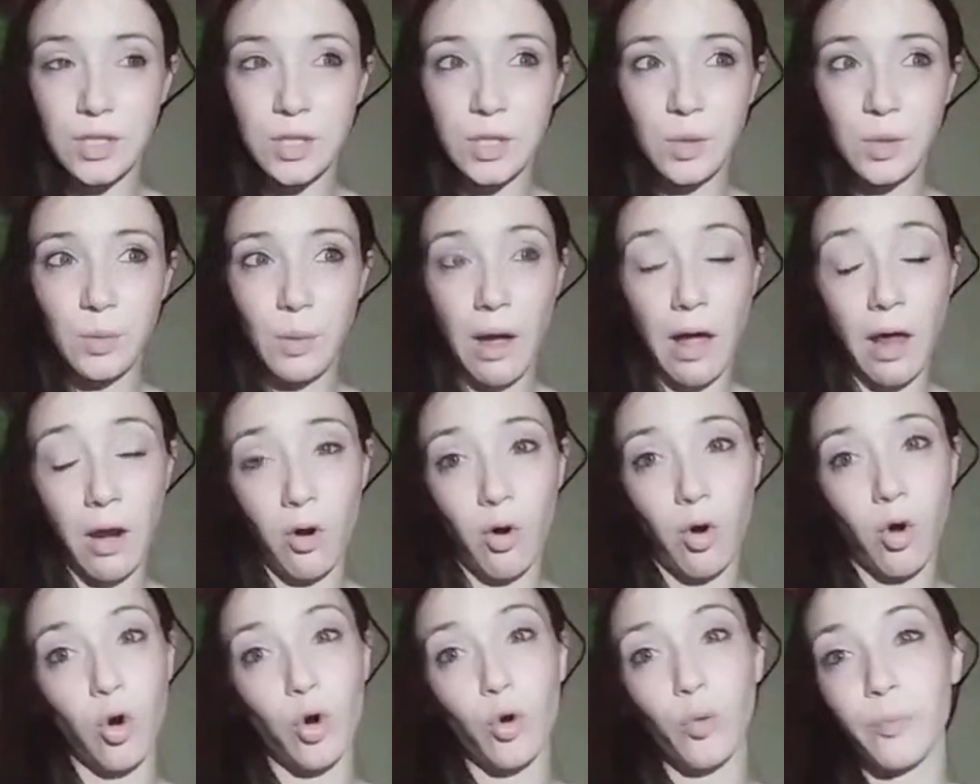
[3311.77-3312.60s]
do at
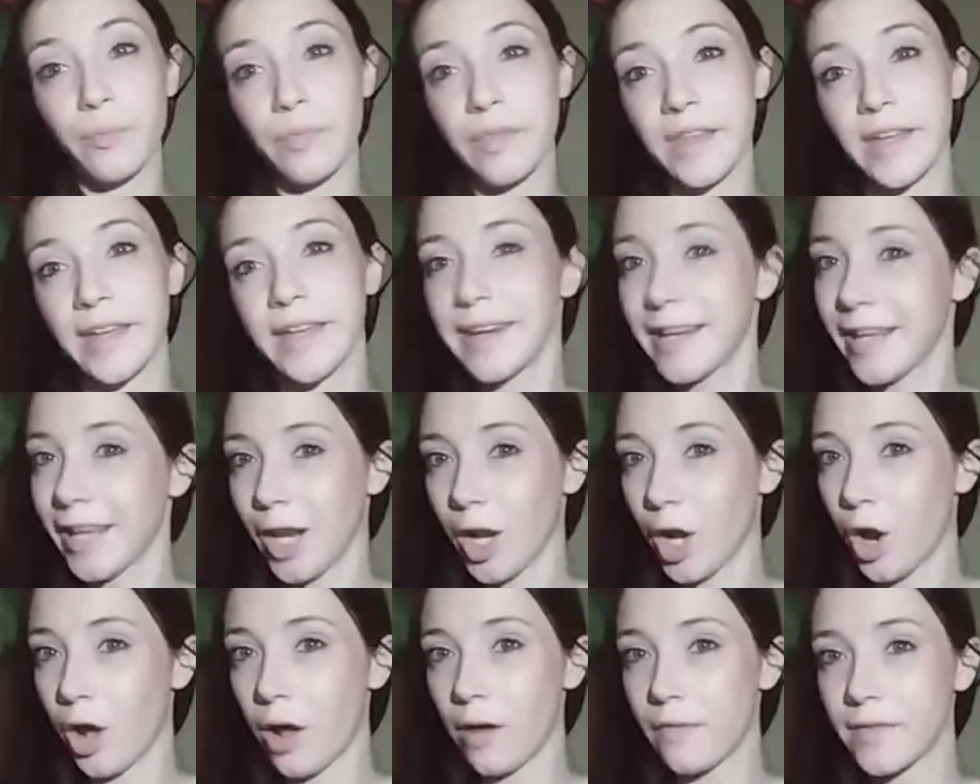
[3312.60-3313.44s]
home than in
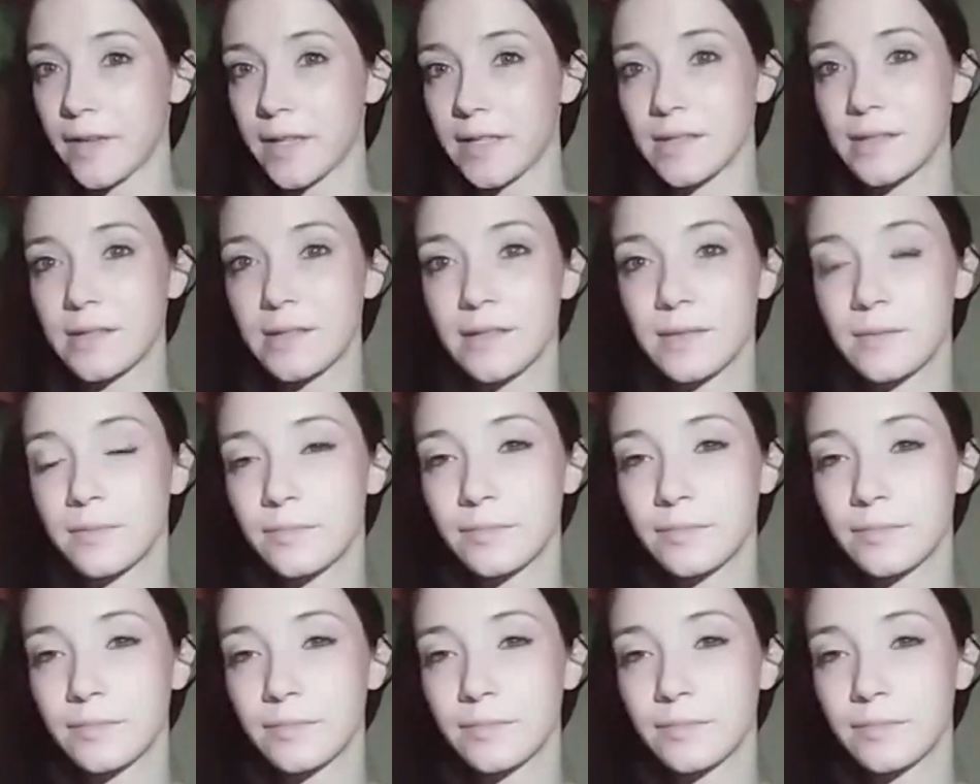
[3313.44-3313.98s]
an office.